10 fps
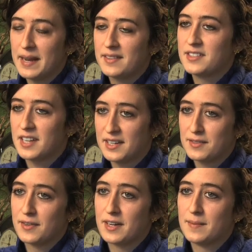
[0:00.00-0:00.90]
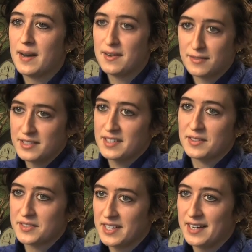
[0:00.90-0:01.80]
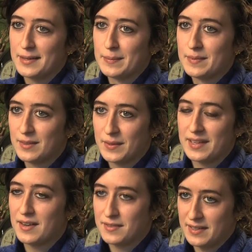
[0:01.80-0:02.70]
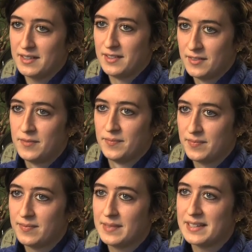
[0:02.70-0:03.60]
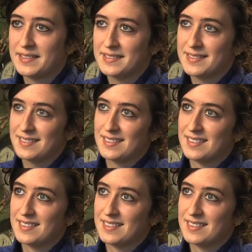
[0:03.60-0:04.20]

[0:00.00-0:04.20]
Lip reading: and the diaphragm every single time without fail because